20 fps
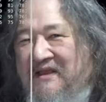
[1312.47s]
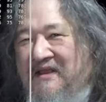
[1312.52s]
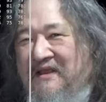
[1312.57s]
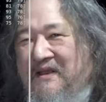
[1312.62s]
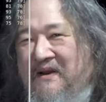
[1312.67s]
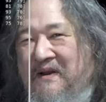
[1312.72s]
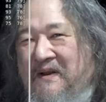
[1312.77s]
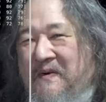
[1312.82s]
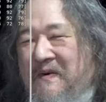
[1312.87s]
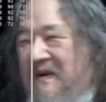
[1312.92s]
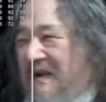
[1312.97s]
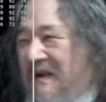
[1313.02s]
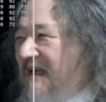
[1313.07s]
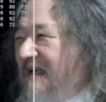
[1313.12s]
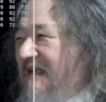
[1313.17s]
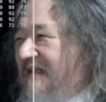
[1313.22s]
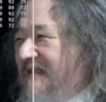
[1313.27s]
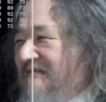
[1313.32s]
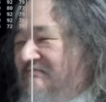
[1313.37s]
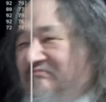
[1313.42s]
you know,
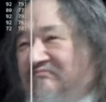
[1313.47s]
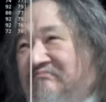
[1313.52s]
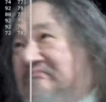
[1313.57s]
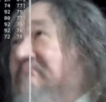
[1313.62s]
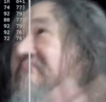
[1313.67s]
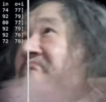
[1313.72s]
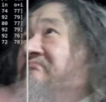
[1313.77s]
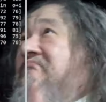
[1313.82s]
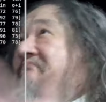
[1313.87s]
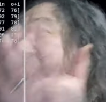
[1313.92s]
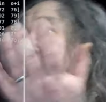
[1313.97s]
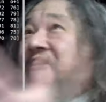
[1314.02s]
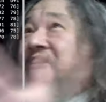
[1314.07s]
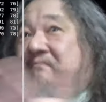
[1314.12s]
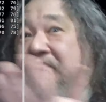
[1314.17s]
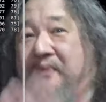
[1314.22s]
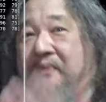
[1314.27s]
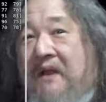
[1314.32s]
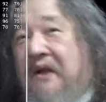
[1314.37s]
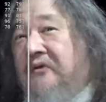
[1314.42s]

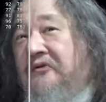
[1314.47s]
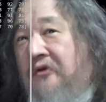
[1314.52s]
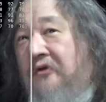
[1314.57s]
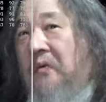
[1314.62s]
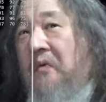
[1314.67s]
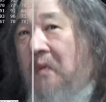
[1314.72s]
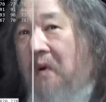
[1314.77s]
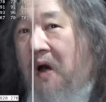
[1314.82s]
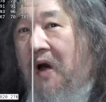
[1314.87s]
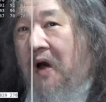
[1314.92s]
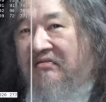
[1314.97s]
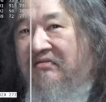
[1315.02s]
compared to what?